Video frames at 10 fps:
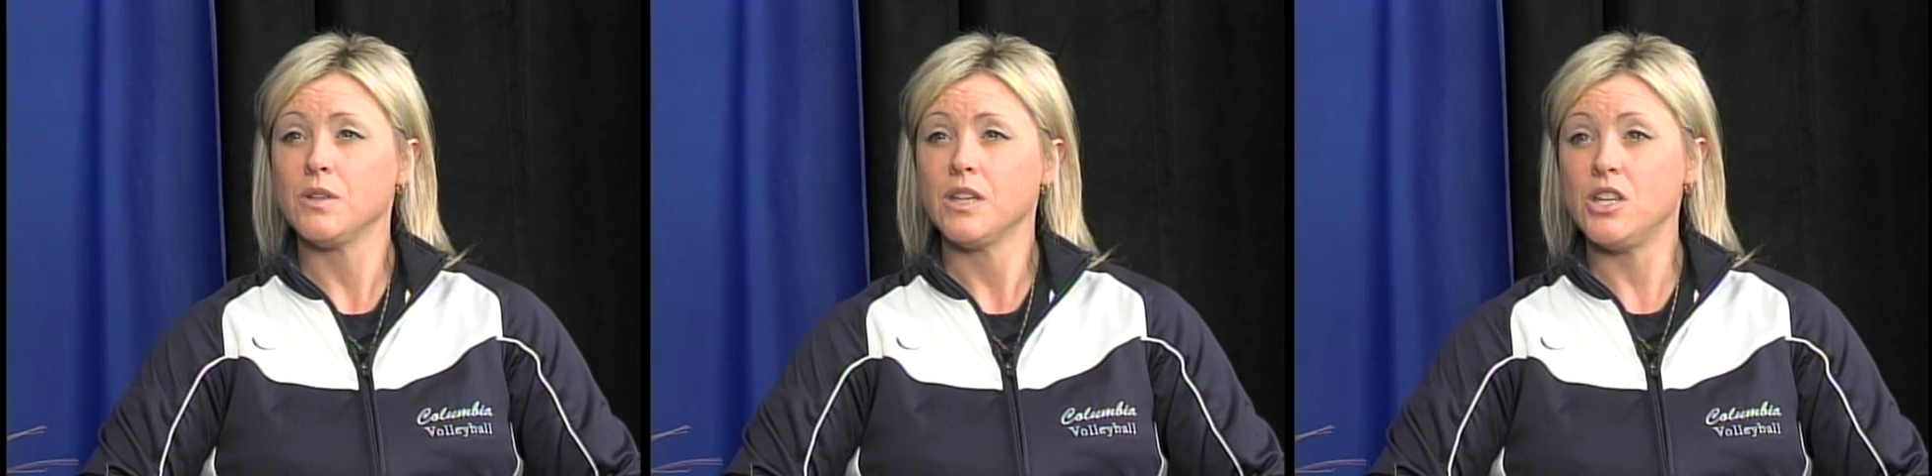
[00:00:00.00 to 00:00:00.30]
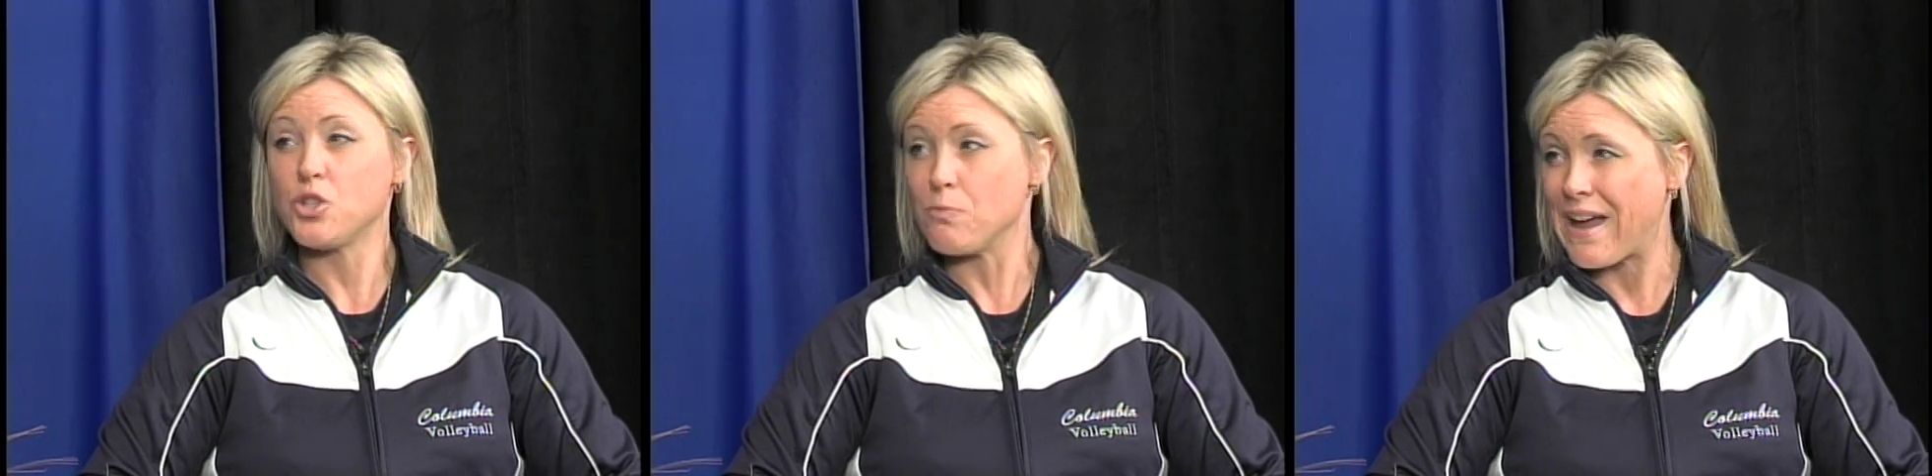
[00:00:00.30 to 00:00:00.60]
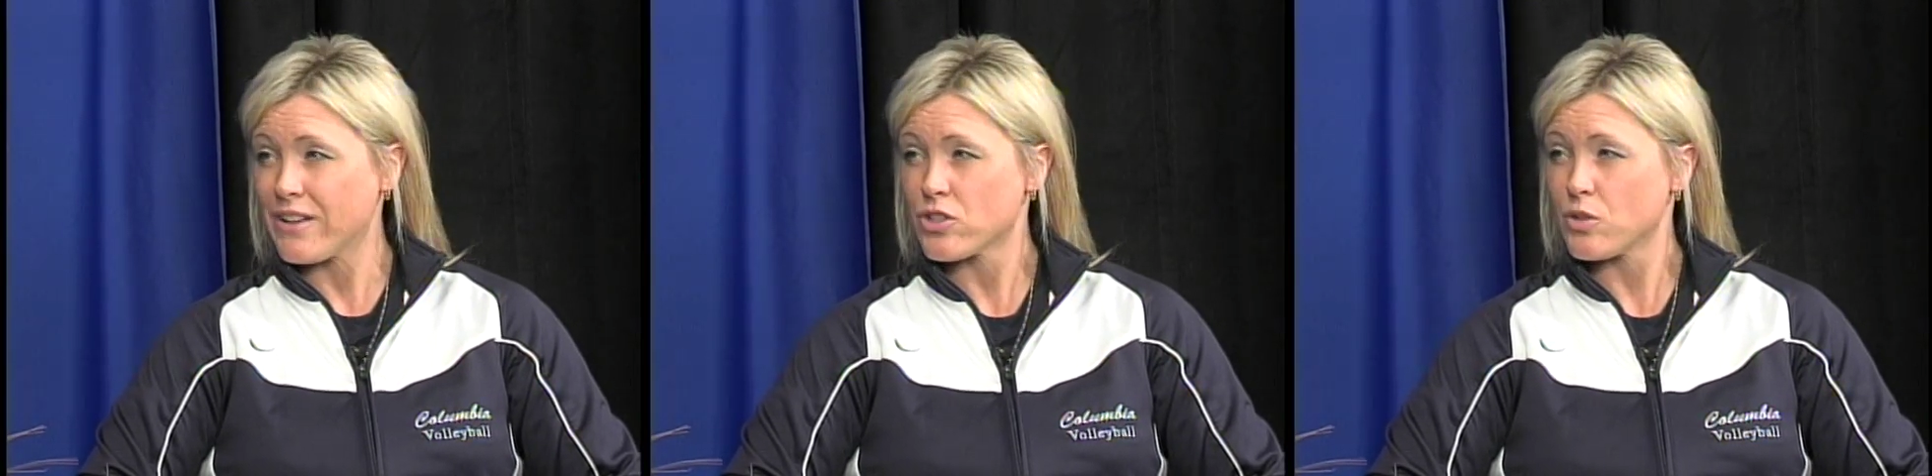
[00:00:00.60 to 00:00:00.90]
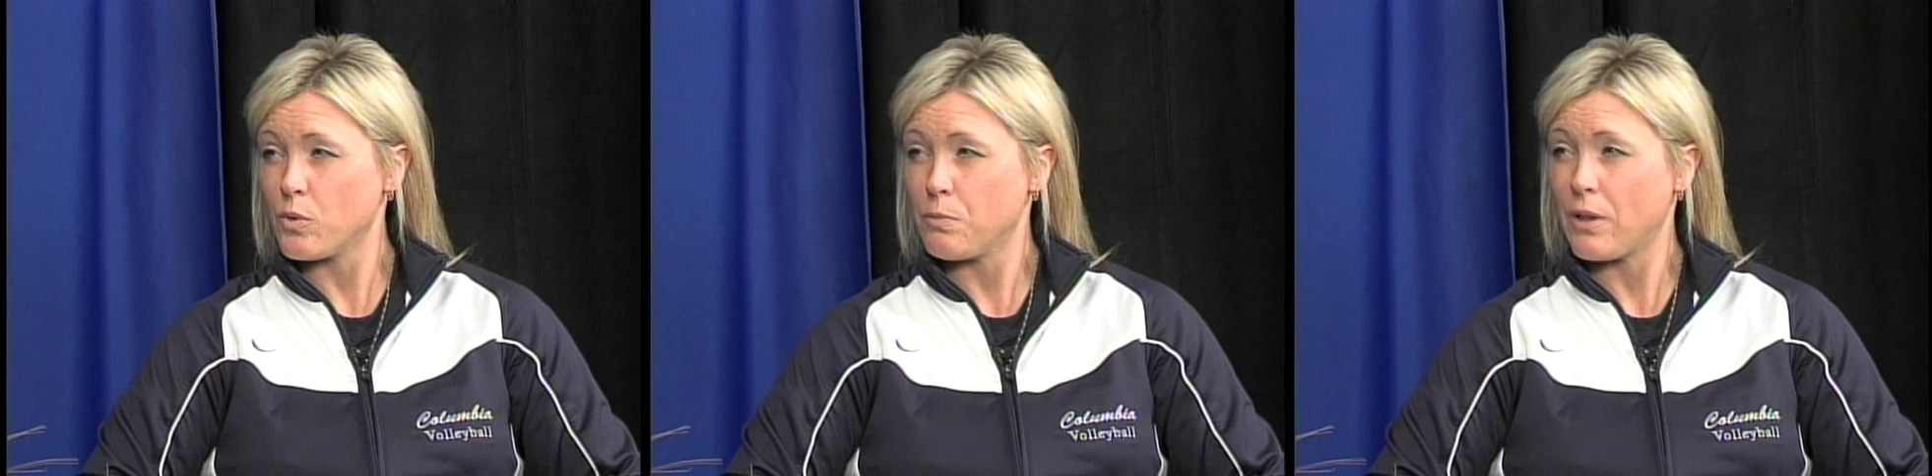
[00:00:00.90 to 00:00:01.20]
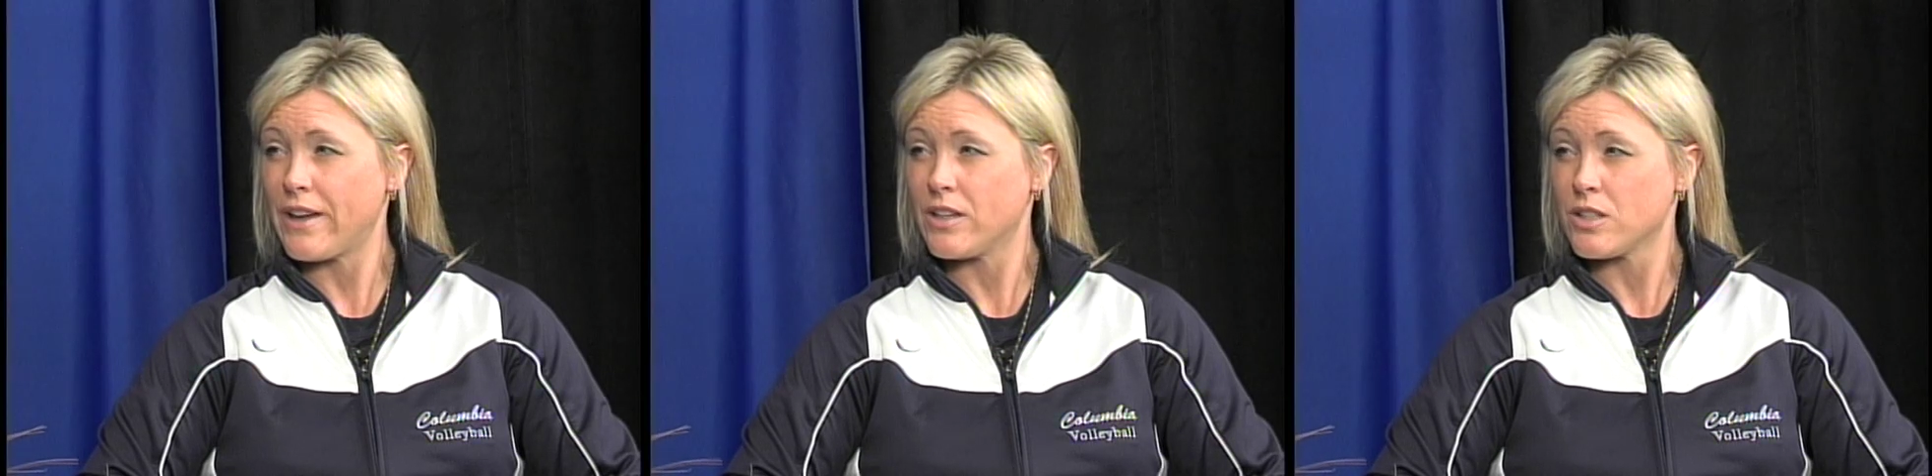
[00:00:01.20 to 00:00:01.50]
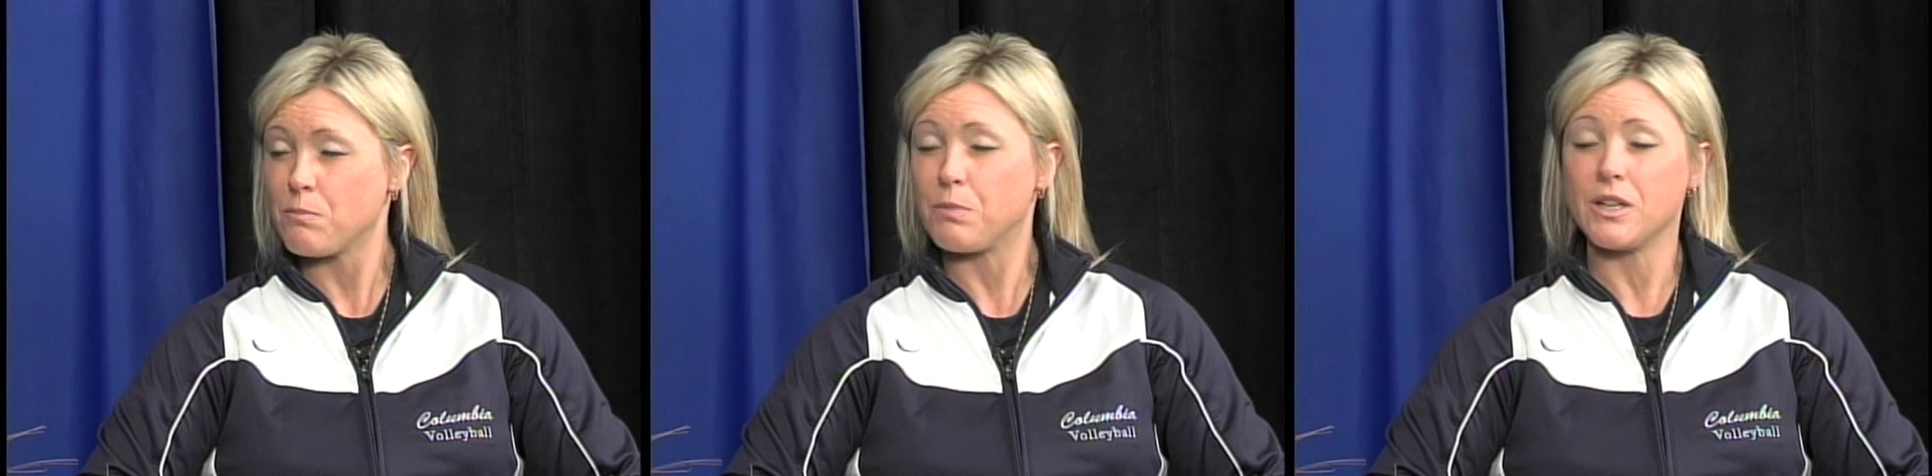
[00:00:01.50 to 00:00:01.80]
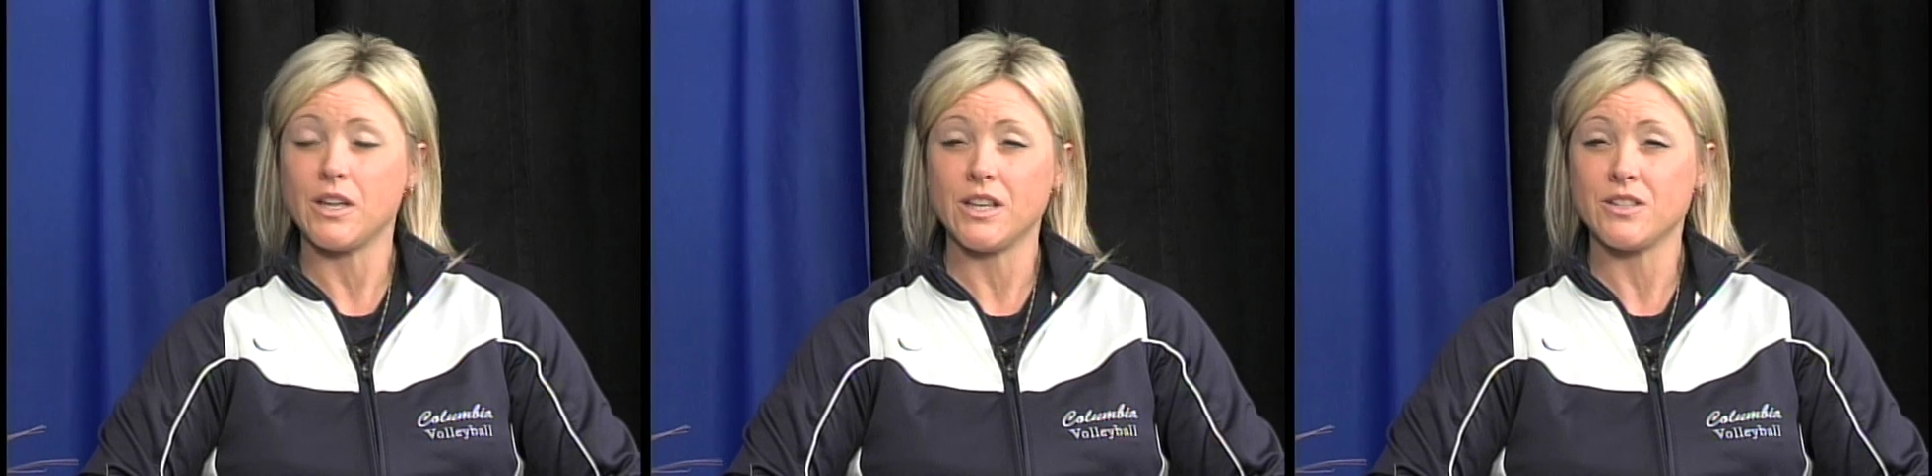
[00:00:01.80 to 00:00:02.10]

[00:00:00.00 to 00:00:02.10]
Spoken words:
each match that we play, but